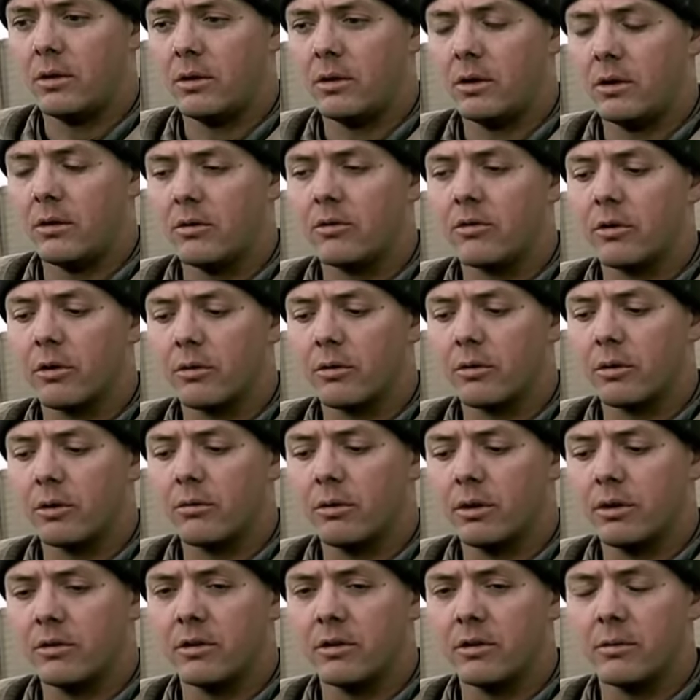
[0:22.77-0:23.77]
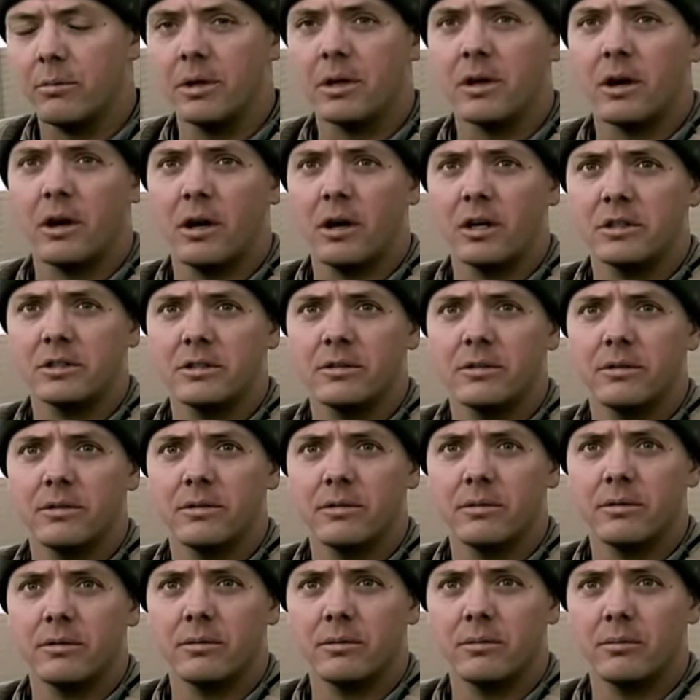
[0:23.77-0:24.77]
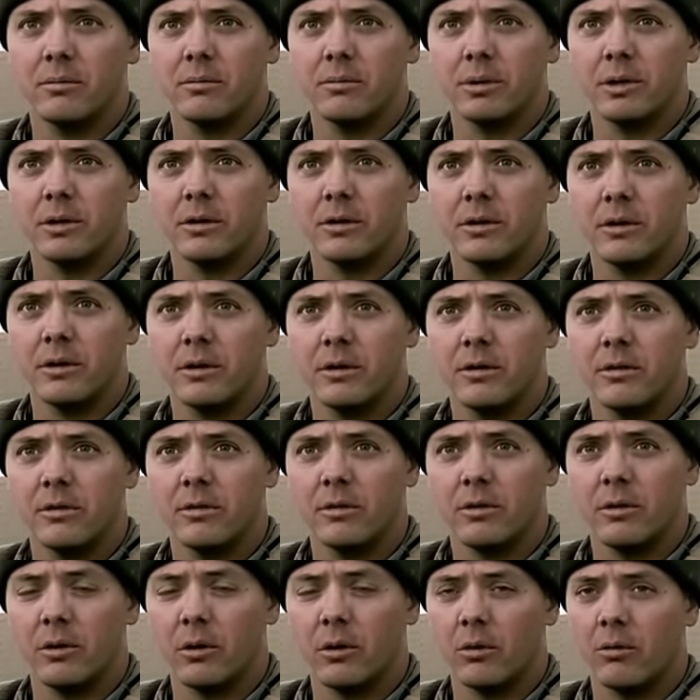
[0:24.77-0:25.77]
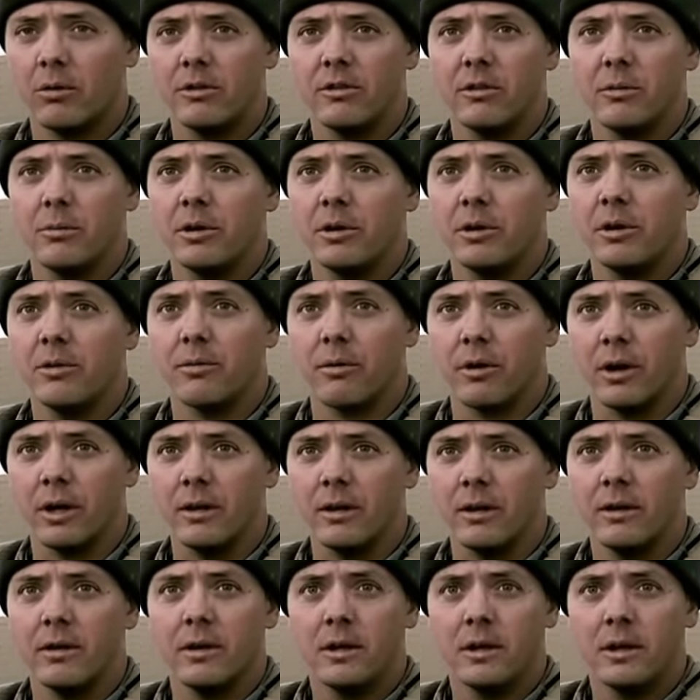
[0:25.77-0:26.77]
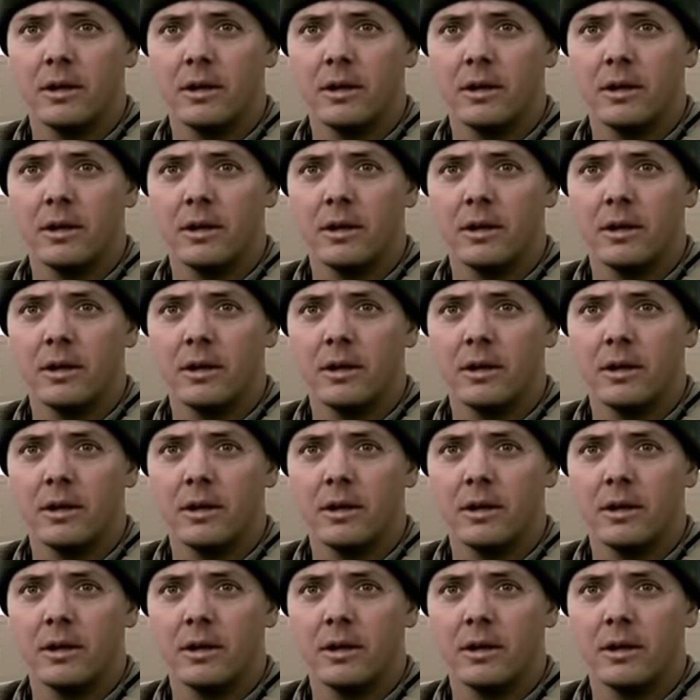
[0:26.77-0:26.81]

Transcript: There is certainly reason to be cautious, but there is no reason to be afraid.